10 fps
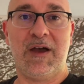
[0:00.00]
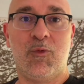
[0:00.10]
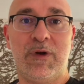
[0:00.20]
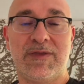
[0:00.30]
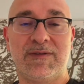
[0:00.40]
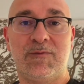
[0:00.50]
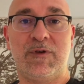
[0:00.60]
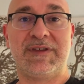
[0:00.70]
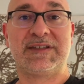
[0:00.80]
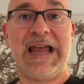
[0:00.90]

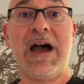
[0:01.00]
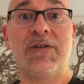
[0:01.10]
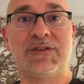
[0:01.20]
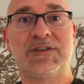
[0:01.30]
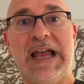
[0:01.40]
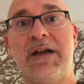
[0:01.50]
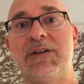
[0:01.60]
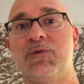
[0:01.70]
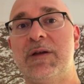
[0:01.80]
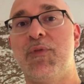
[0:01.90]
with sound, so sound
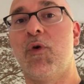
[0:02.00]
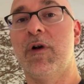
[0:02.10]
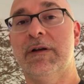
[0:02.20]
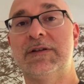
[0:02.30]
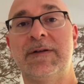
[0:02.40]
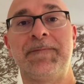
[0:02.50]
is really important.